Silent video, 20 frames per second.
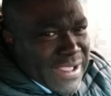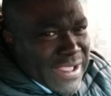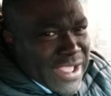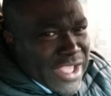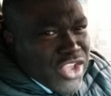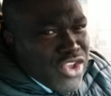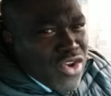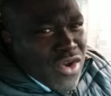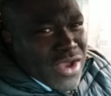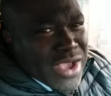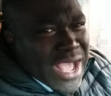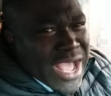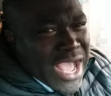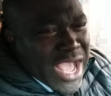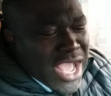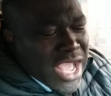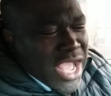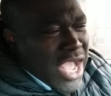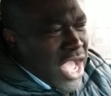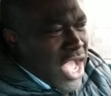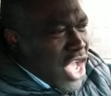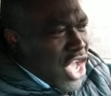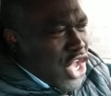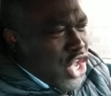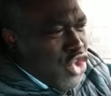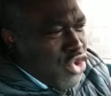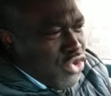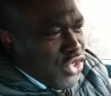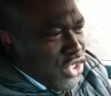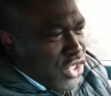your car
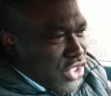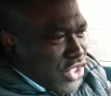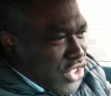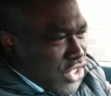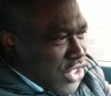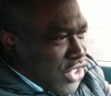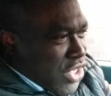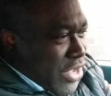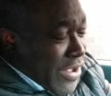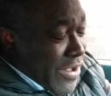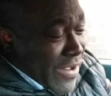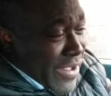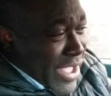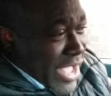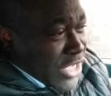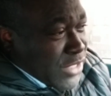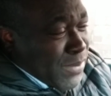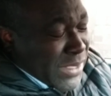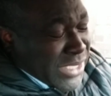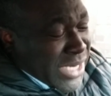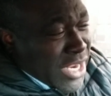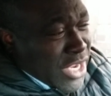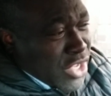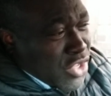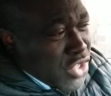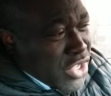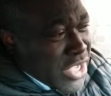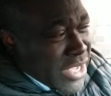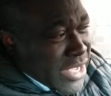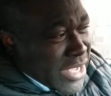uses, especially
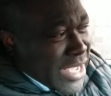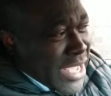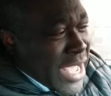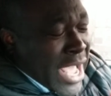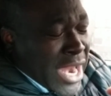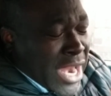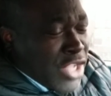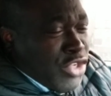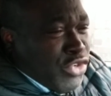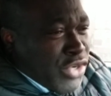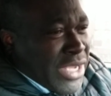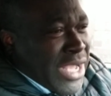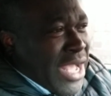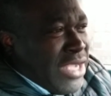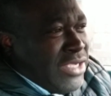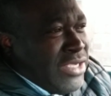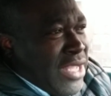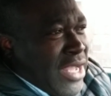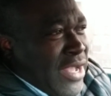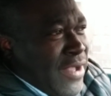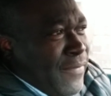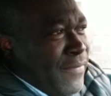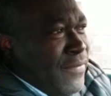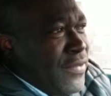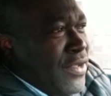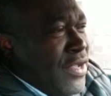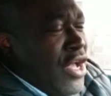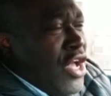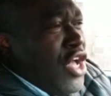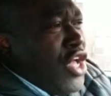the electric cars now,
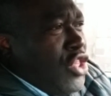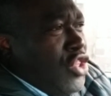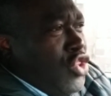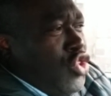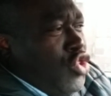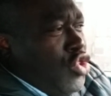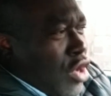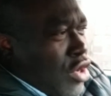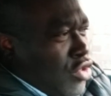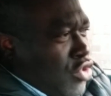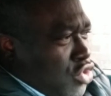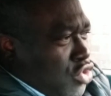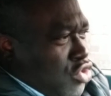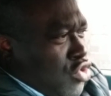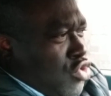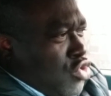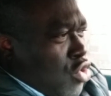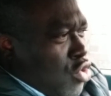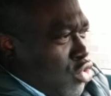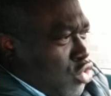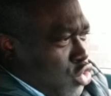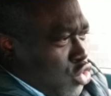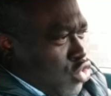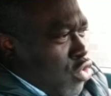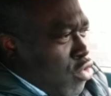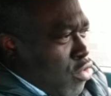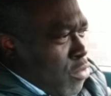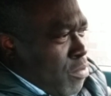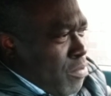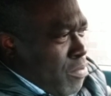don't go
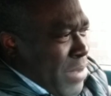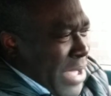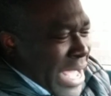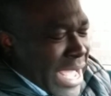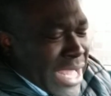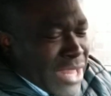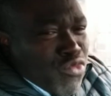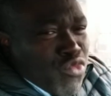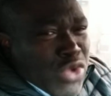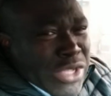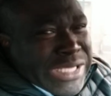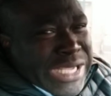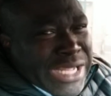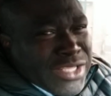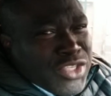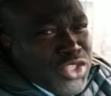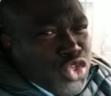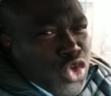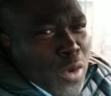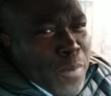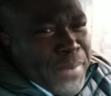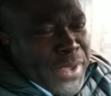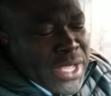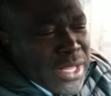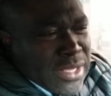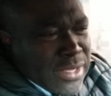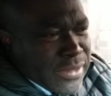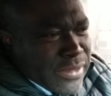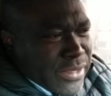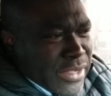to bed without
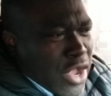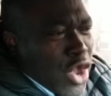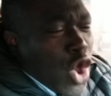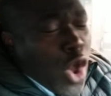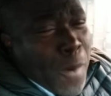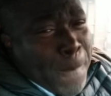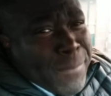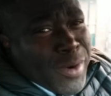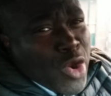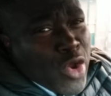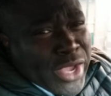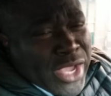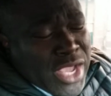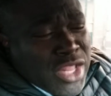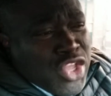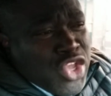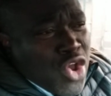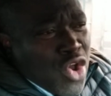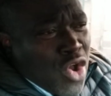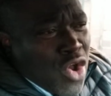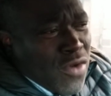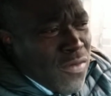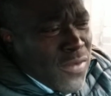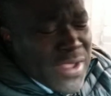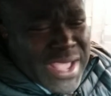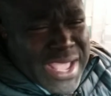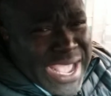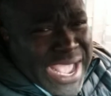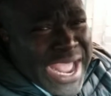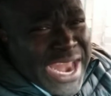topping or plugging your
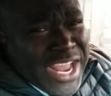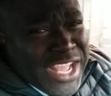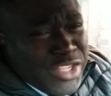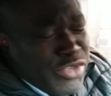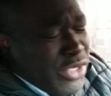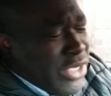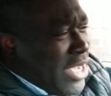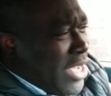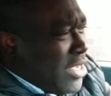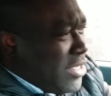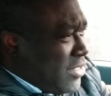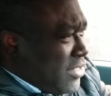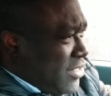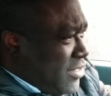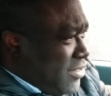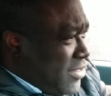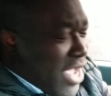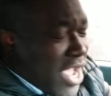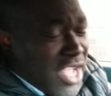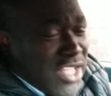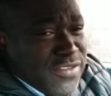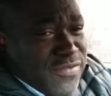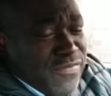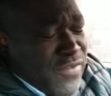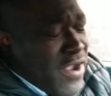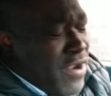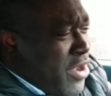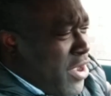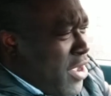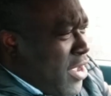electric cars. It's
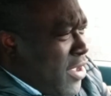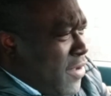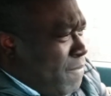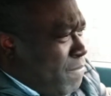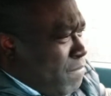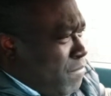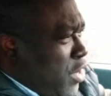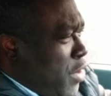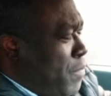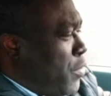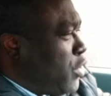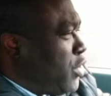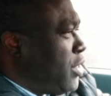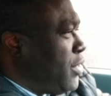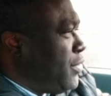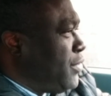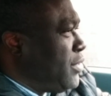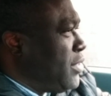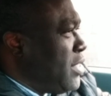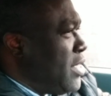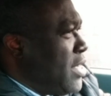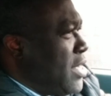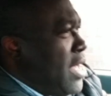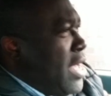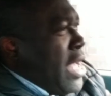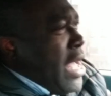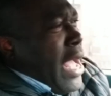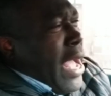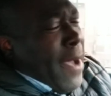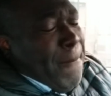very important.
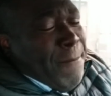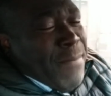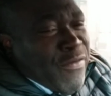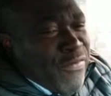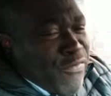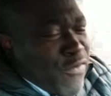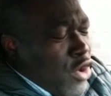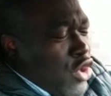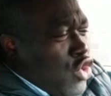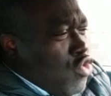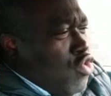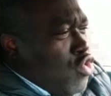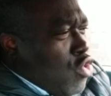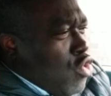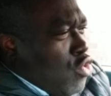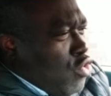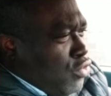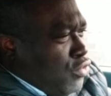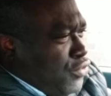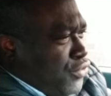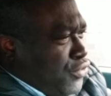And before you go,